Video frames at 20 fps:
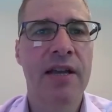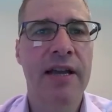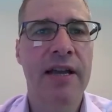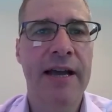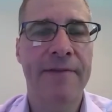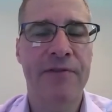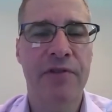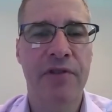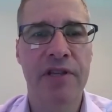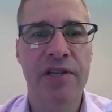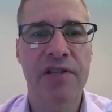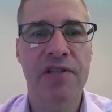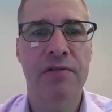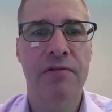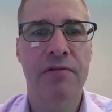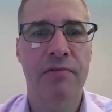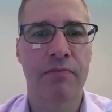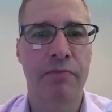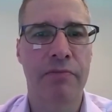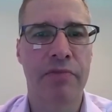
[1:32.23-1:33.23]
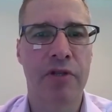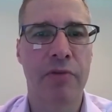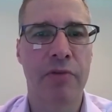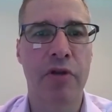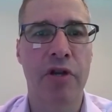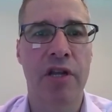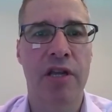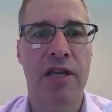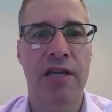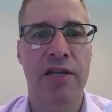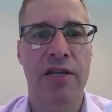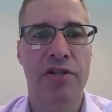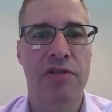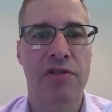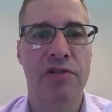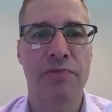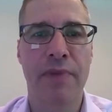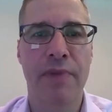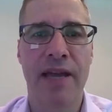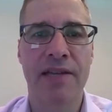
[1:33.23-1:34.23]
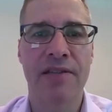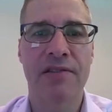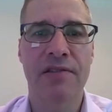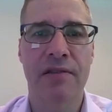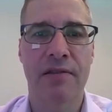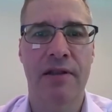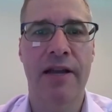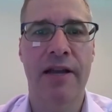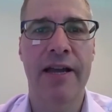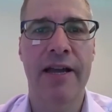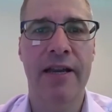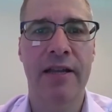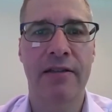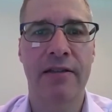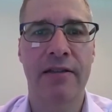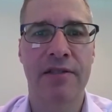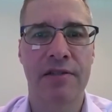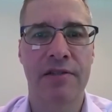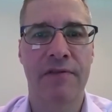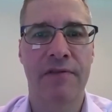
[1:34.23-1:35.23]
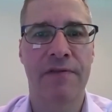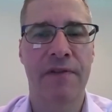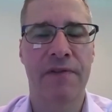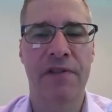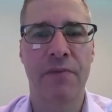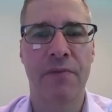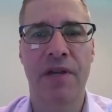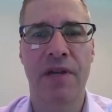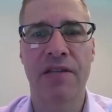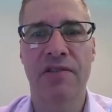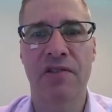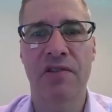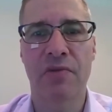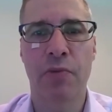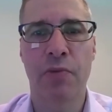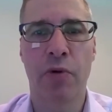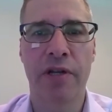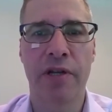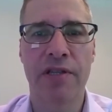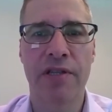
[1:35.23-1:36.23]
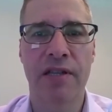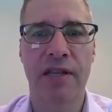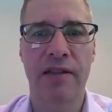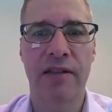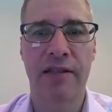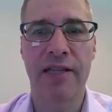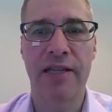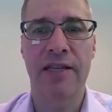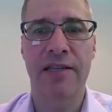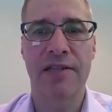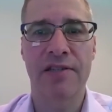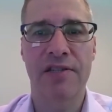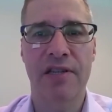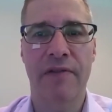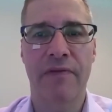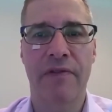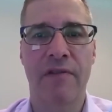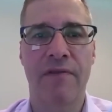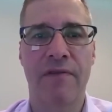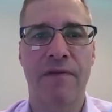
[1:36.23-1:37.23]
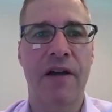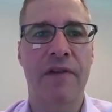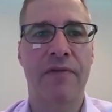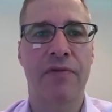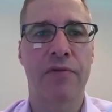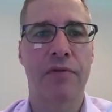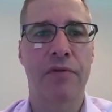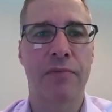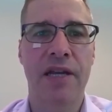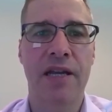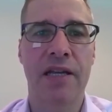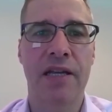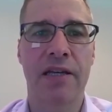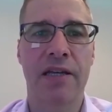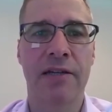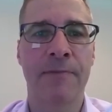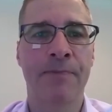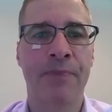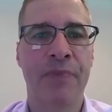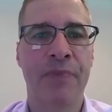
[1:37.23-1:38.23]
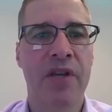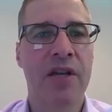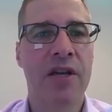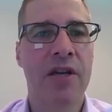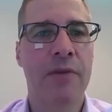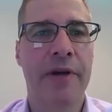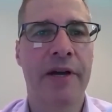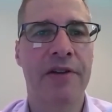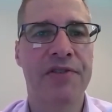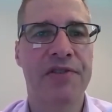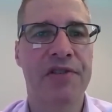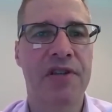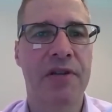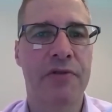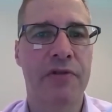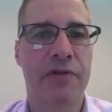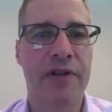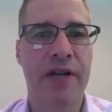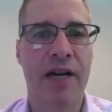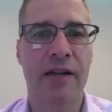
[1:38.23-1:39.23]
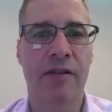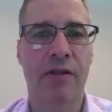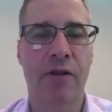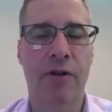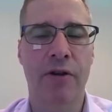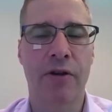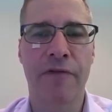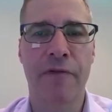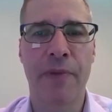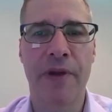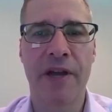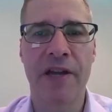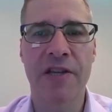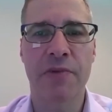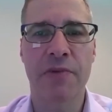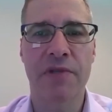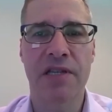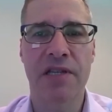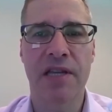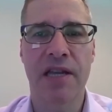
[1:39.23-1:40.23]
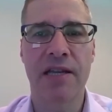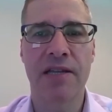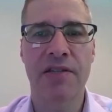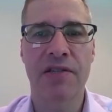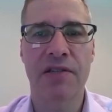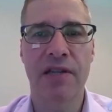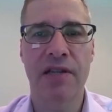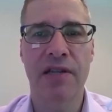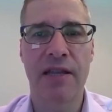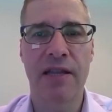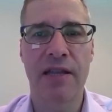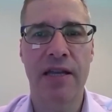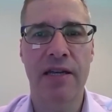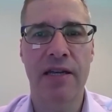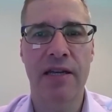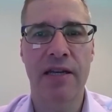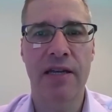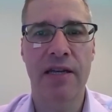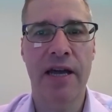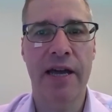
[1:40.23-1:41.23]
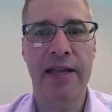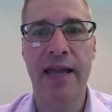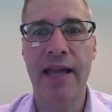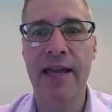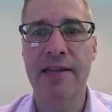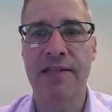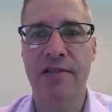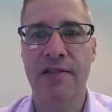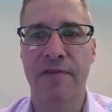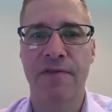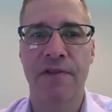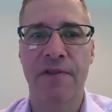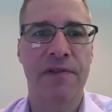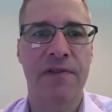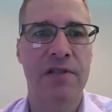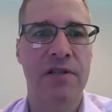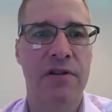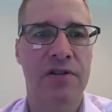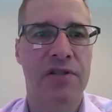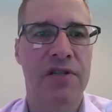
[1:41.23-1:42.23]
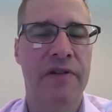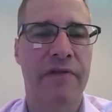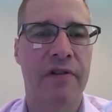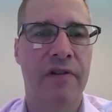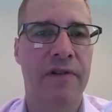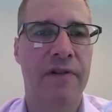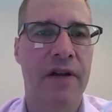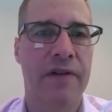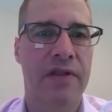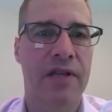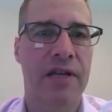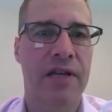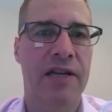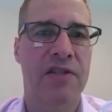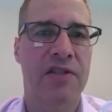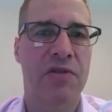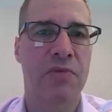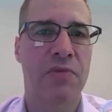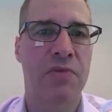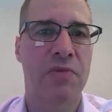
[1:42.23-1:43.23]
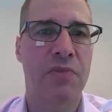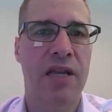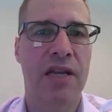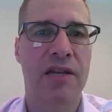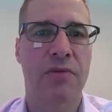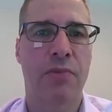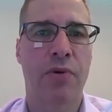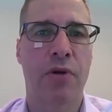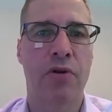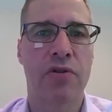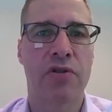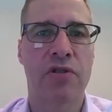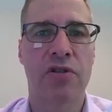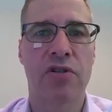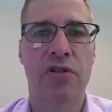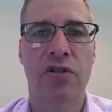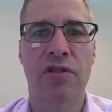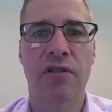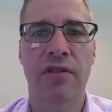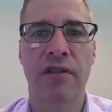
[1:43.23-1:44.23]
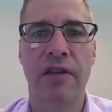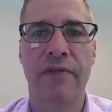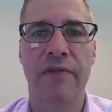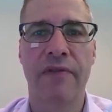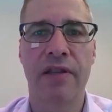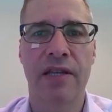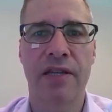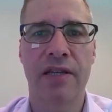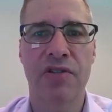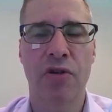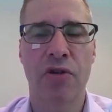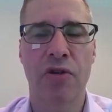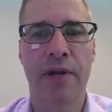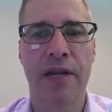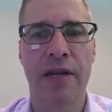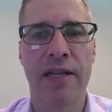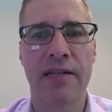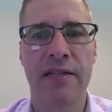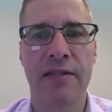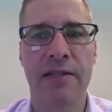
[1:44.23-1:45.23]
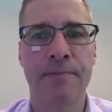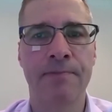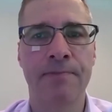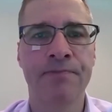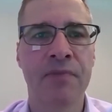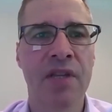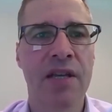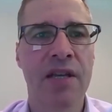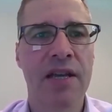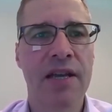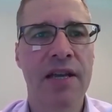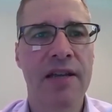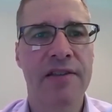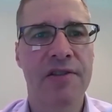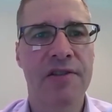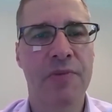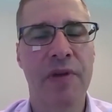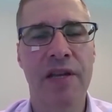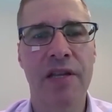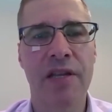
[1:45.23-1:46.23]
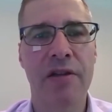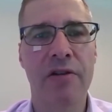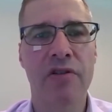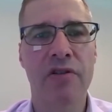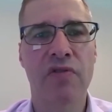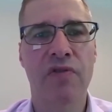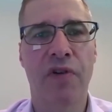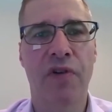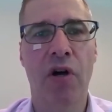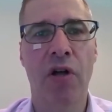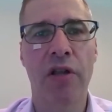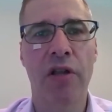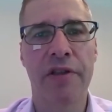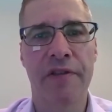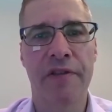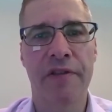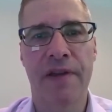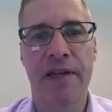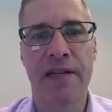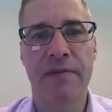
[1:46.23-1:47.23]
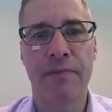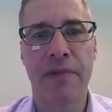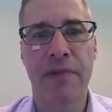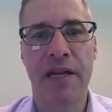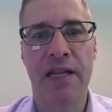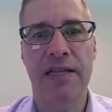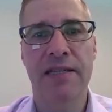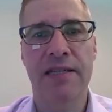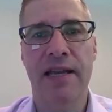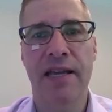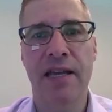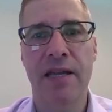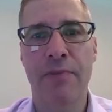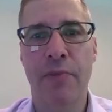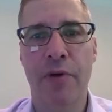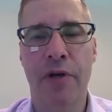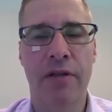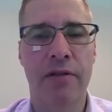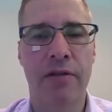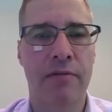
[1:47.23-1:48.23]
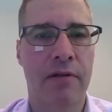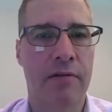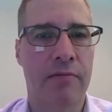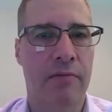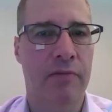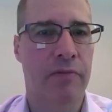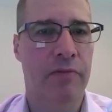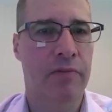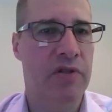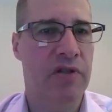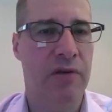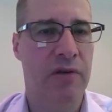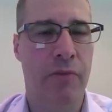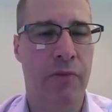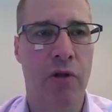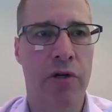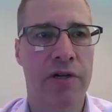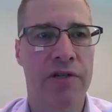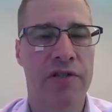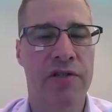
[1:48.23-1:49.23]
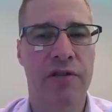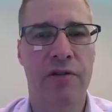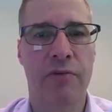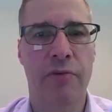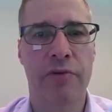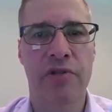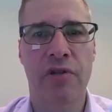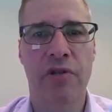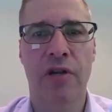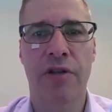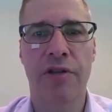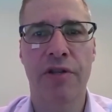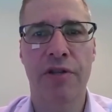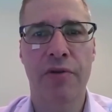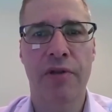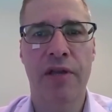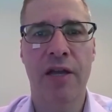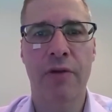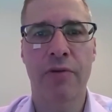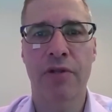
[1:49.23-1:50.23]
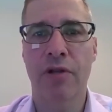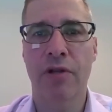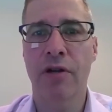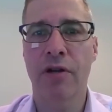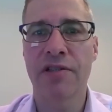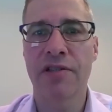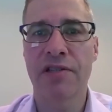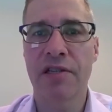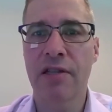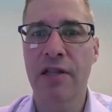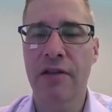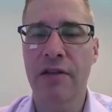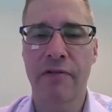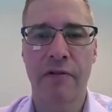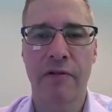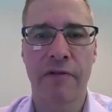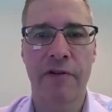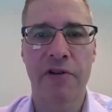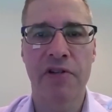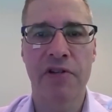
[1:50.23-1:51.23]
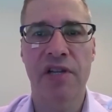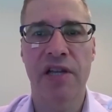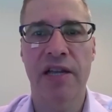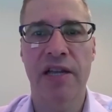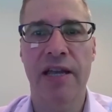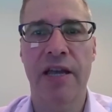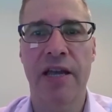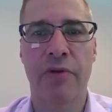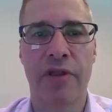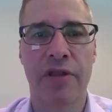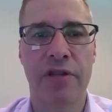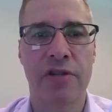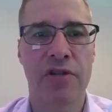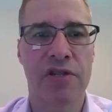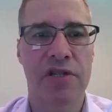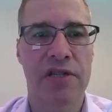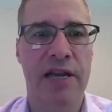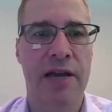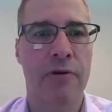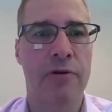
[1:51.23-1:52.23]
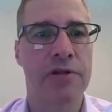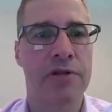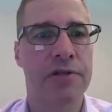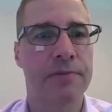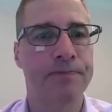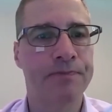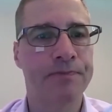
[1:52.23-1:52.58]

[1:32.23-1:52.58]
After this communications mess, guiding to 50 basis points, then leaking 75 through the media, Powell seemed to have not learned from past mistakes and then guided again to 50 or 75 at the next meeting, as opposed to just leaving things open-ended. This made yields fall on the Fed meeting day, but similar to what we saw in the UK with the currency, they were reversing again within just hours.